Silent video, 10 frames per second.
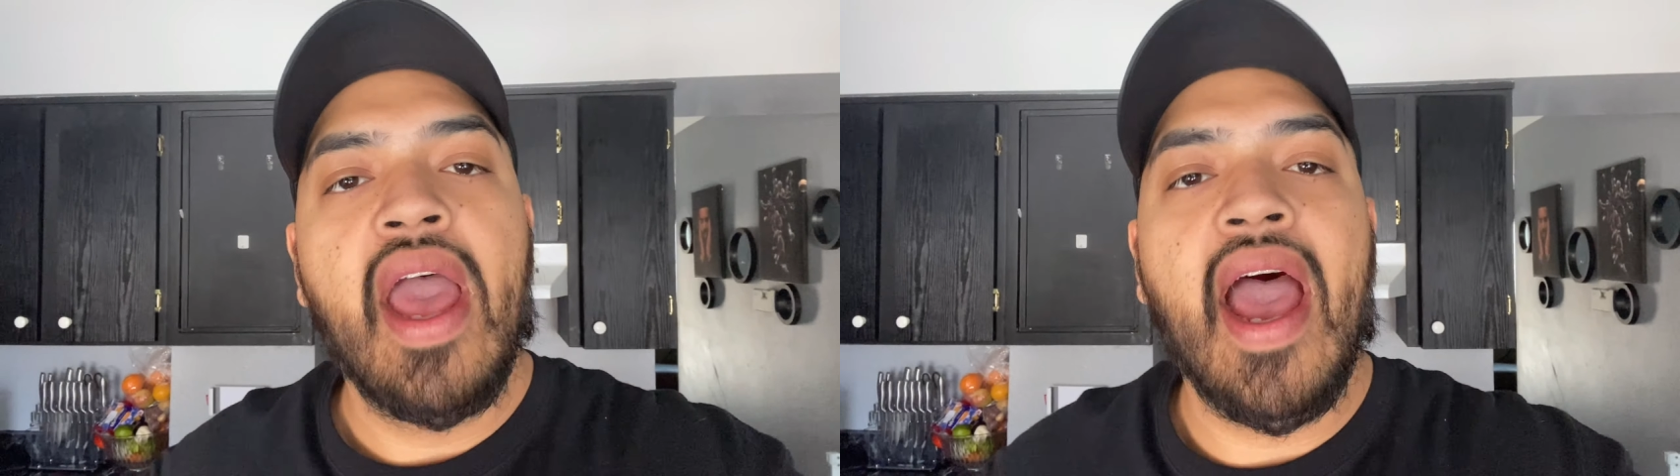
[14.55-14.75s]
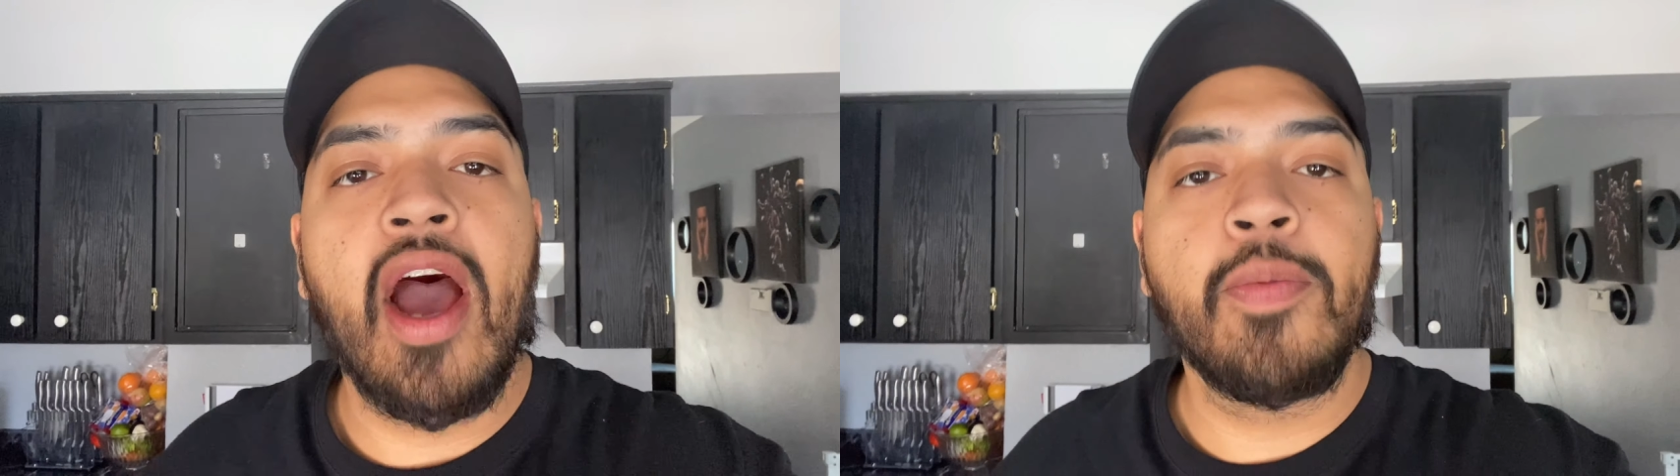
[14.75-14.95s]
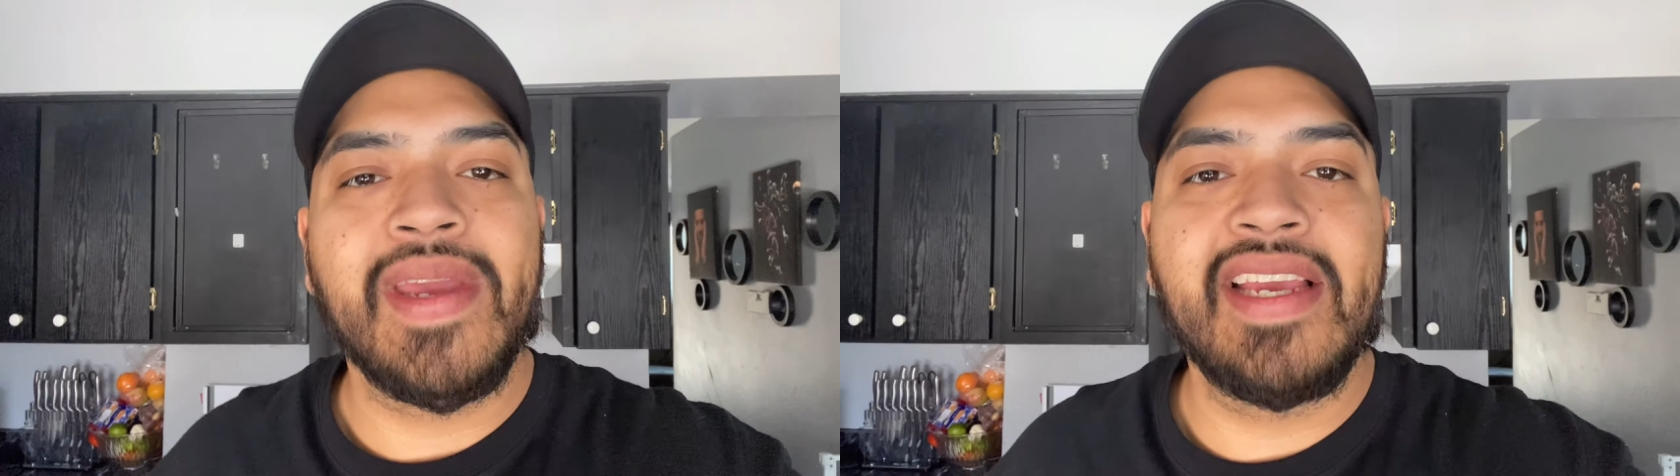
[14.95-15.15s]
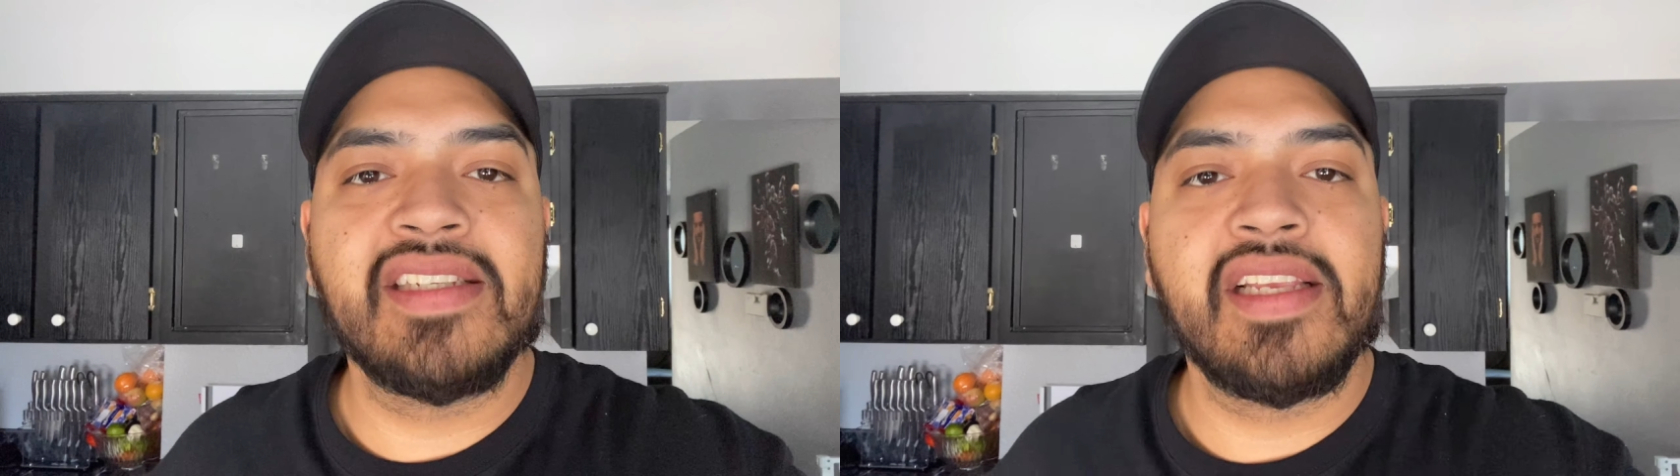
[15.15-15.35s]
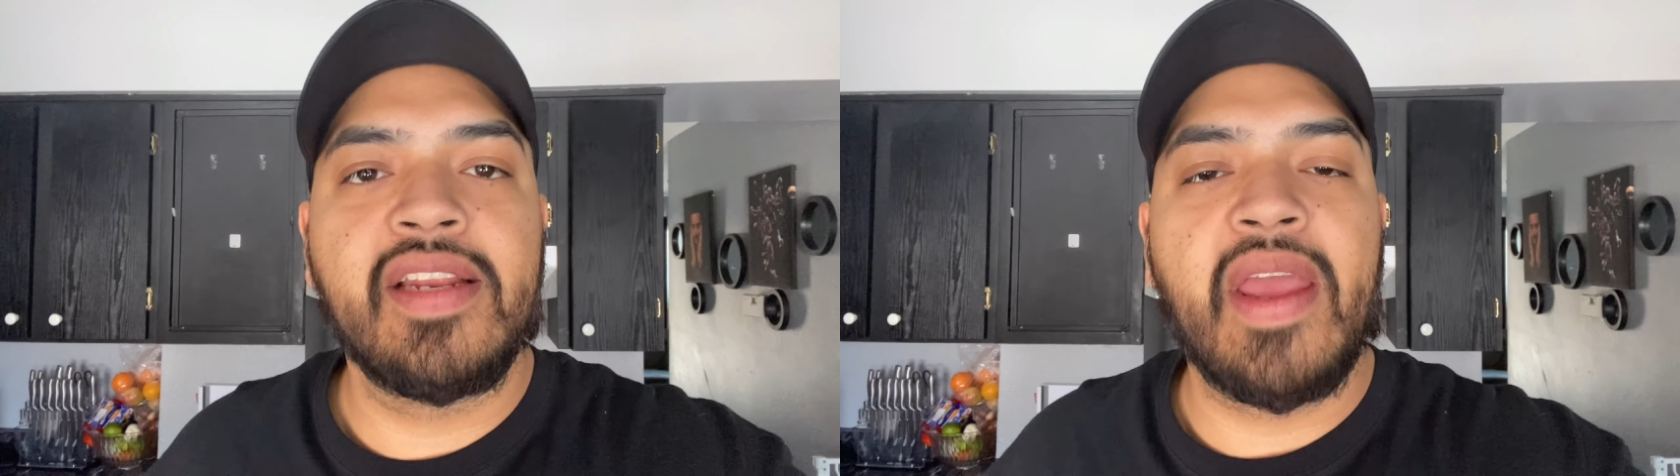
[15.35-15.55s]
how I'm
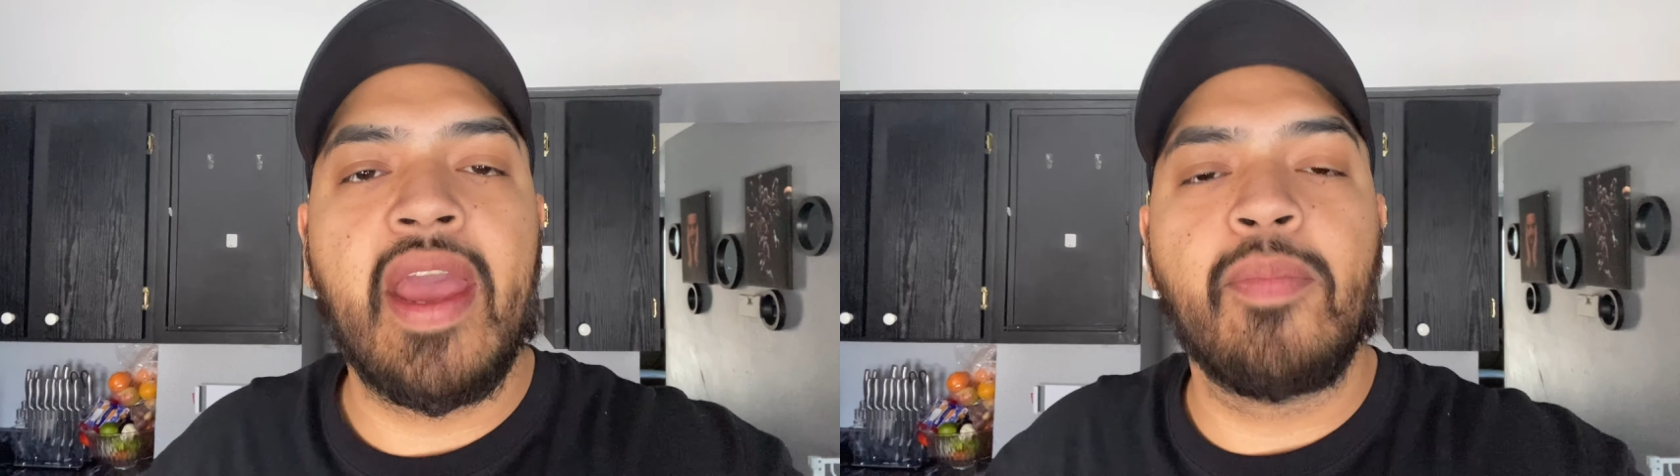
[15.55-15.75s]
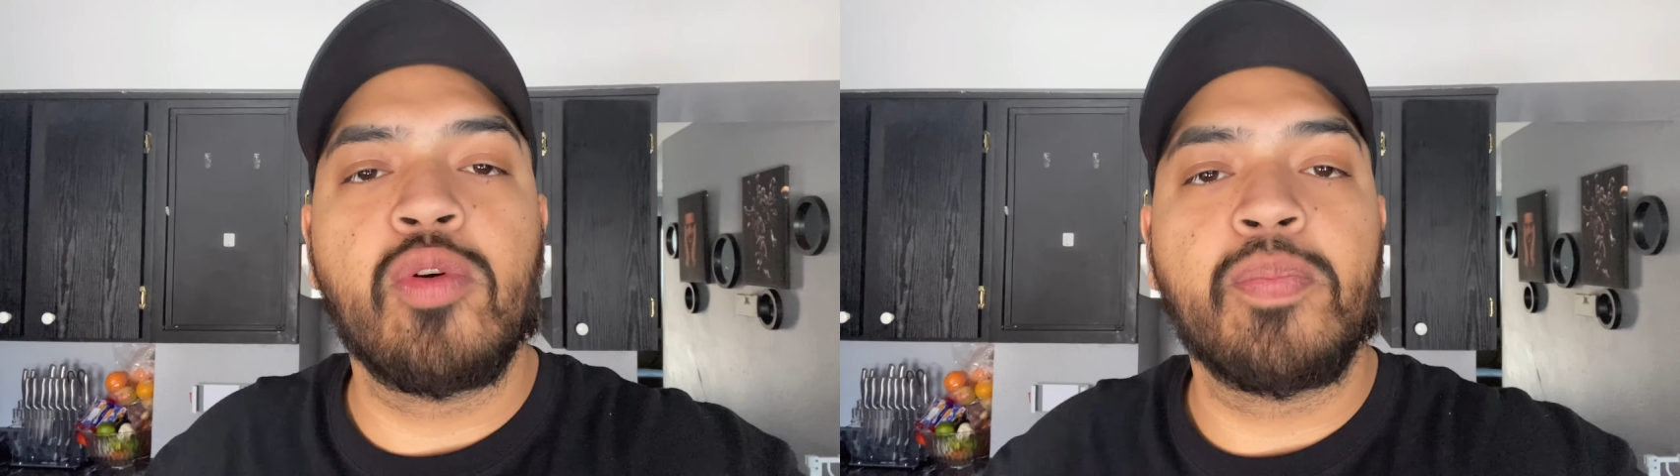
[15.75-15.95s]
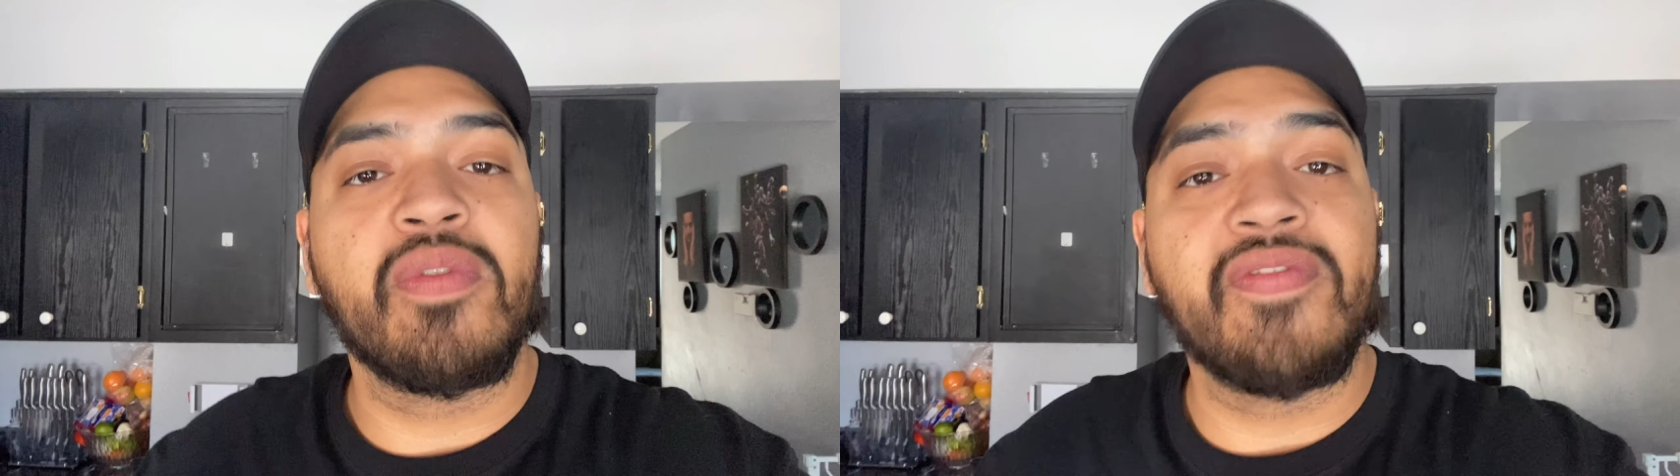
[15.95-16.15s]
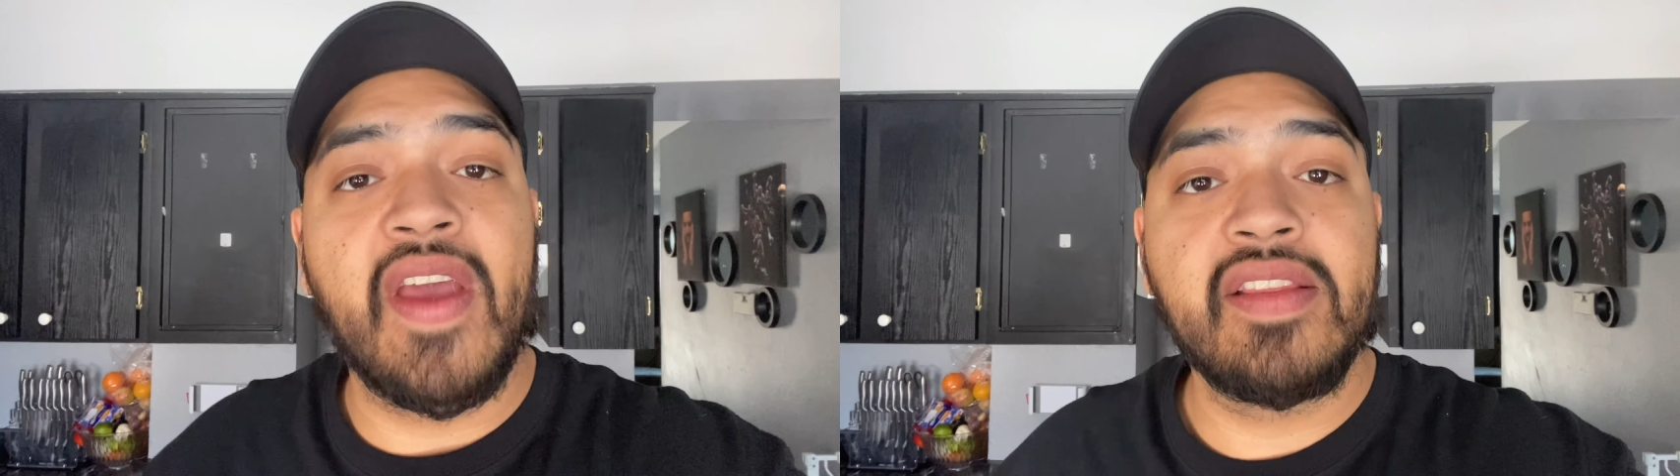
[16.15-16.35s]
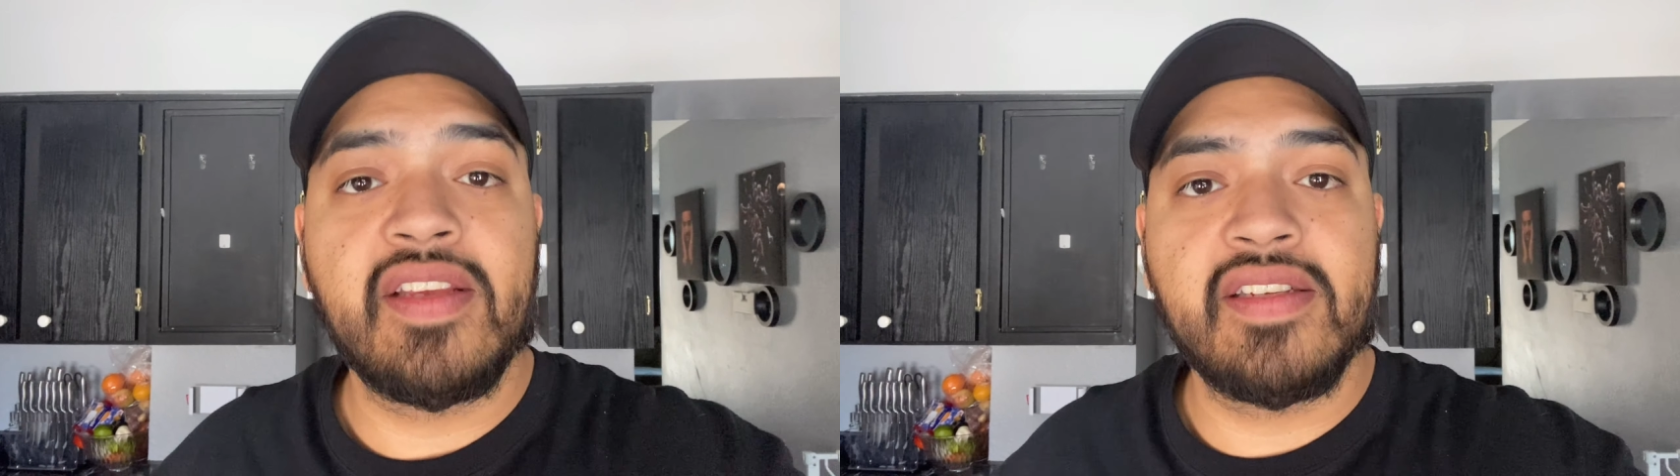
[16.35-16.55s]
easily able to
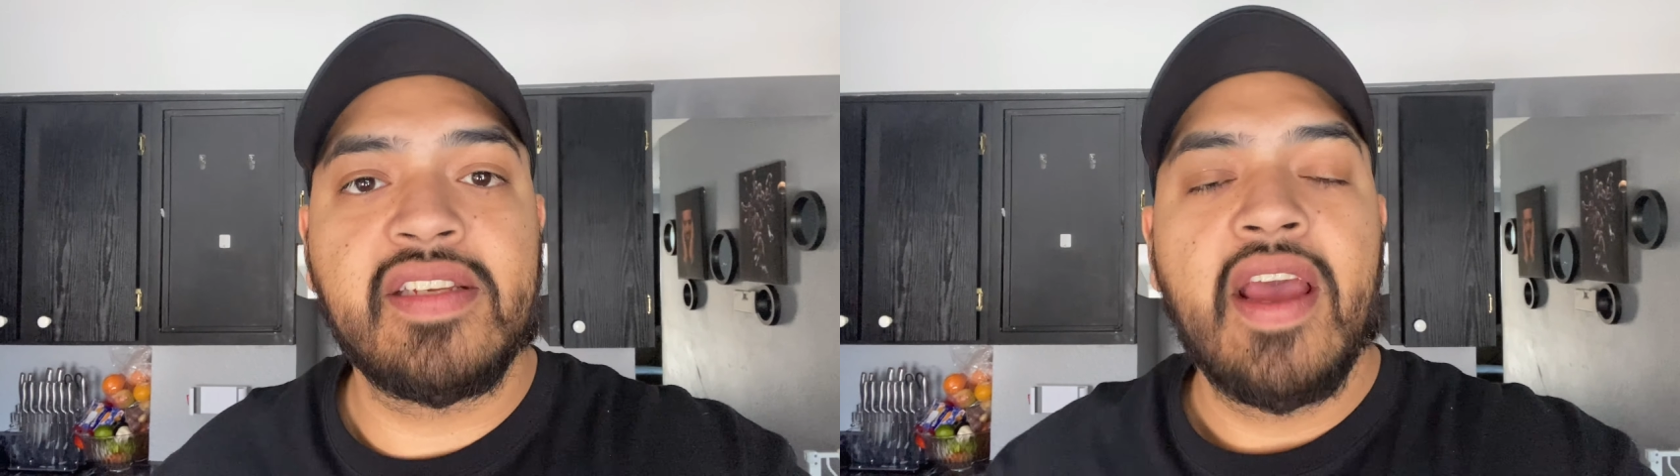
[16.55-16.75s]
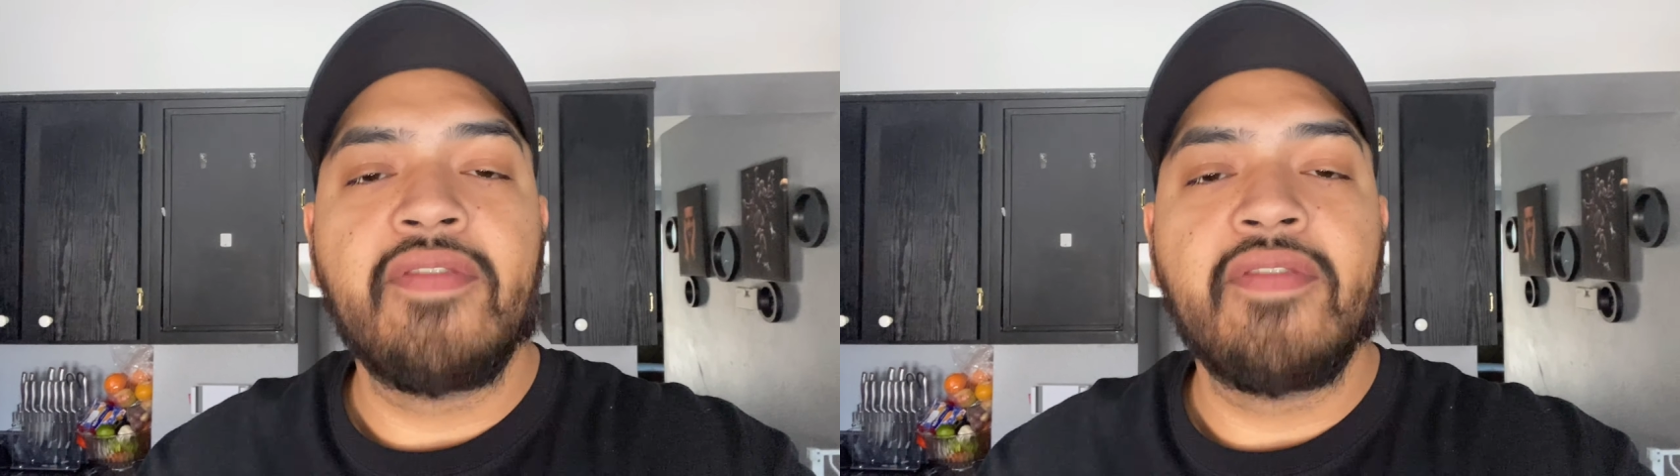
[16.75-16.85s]
prevent this